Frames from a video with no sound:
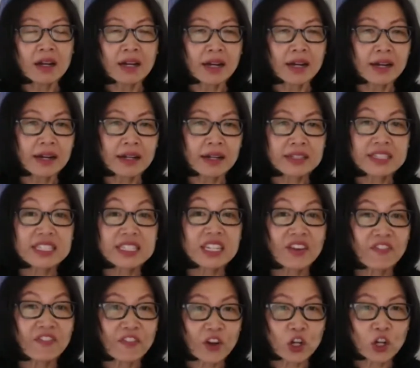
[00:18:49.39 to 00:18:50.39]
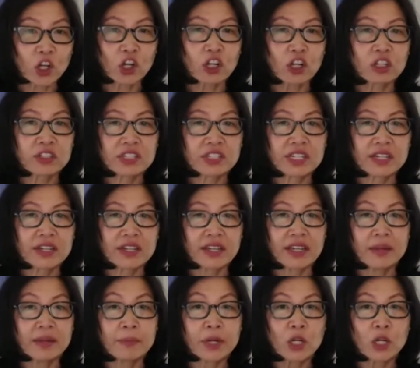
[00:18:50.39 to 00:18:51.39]
uh, difficult
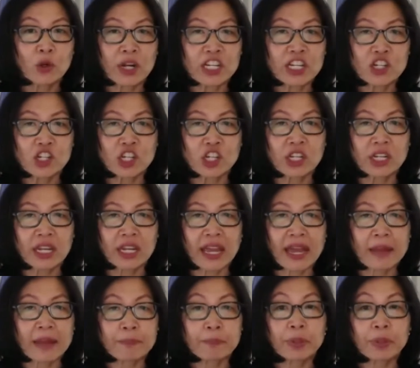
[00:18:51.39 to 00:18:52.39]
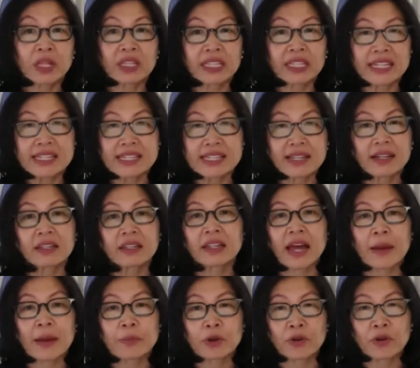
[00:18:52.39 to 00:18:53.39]
immigration and police
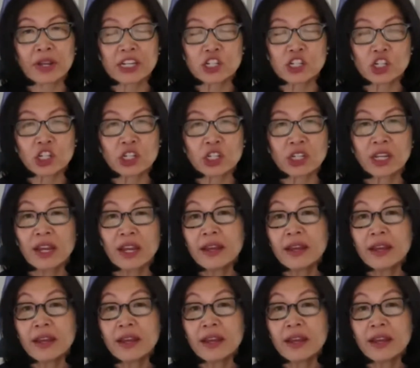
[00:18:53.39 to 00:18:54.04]
collaboration